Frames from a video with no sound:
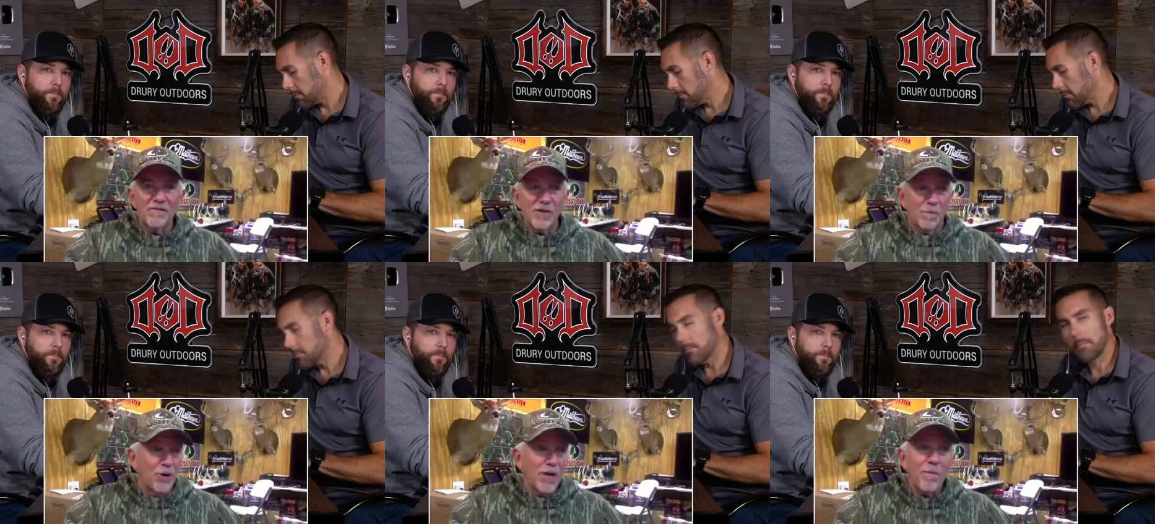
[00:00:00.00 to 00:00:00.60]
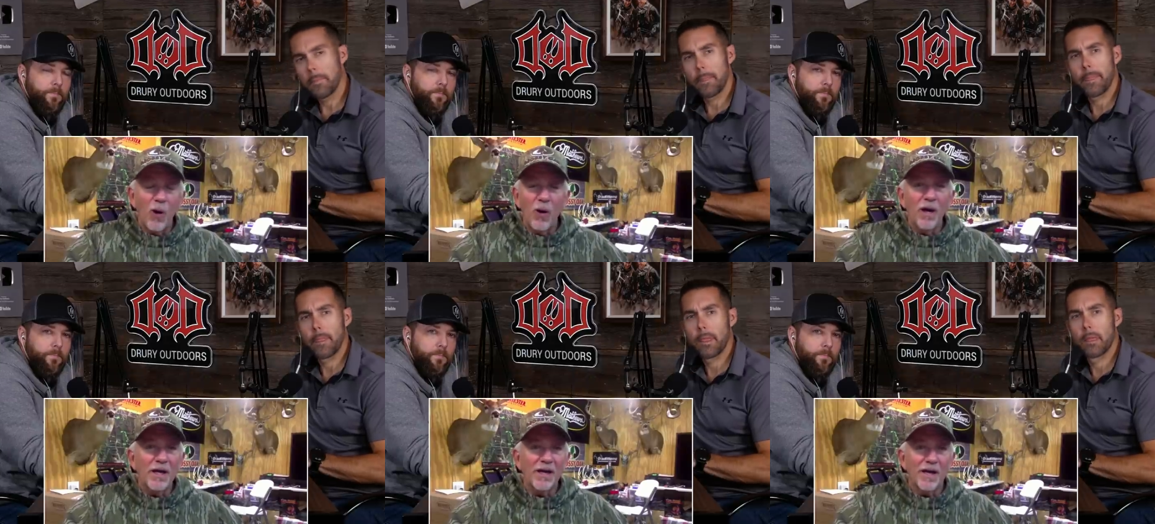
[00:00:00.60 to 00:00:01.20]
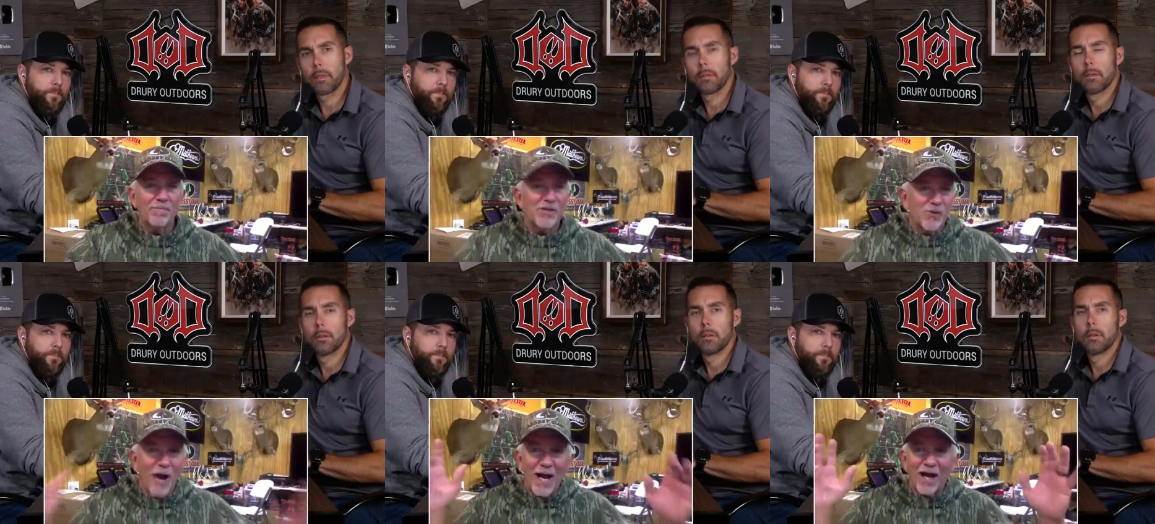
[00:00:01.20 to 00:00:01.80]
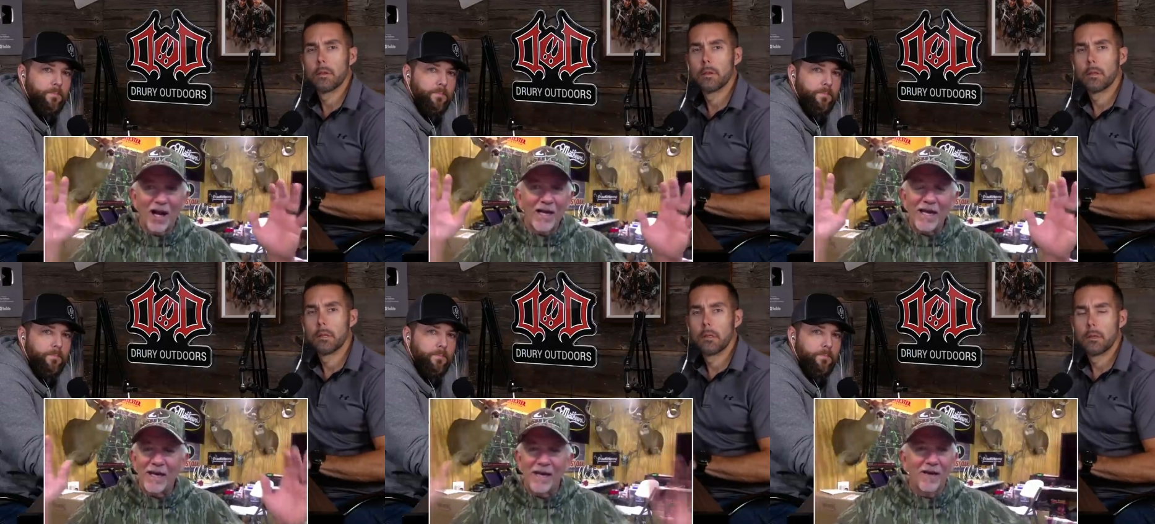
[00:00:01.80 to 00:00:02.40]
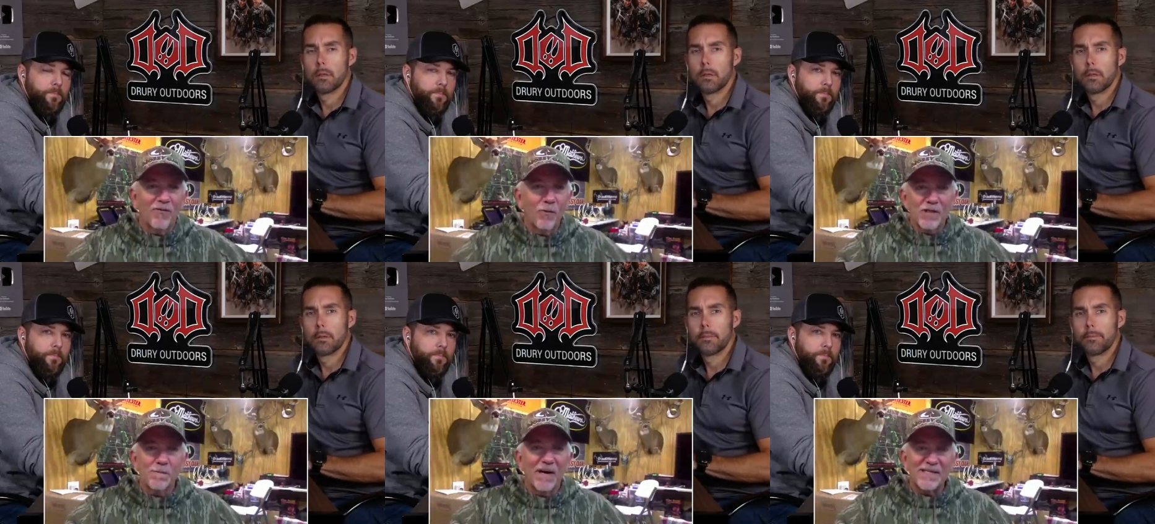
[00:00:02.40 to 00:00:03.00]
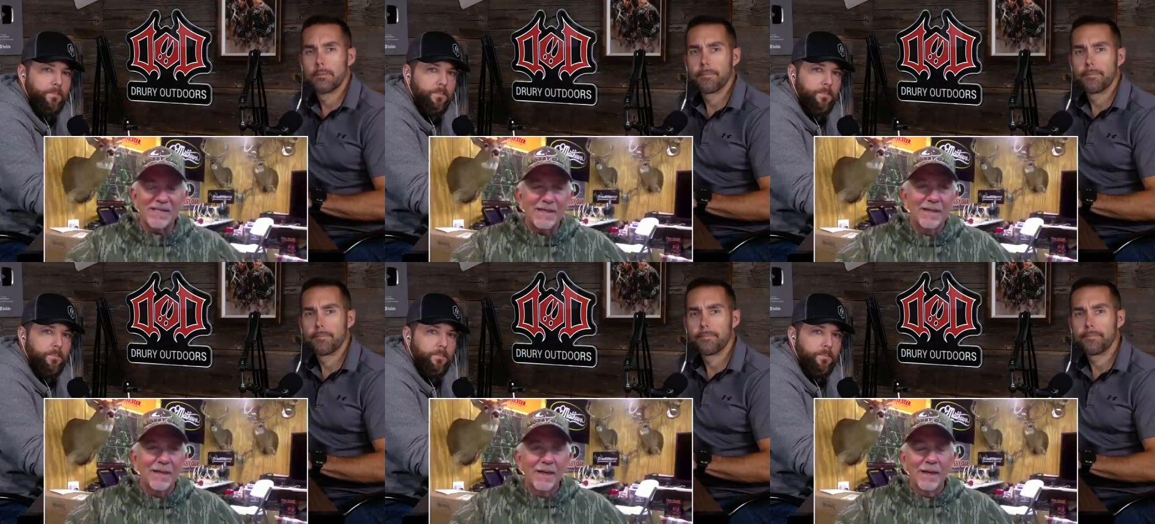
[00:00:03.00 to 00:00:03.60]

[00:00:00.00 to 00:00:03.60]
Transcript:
Speaker 1: He was a pretty boy. He kept his rack clean. It never was busted.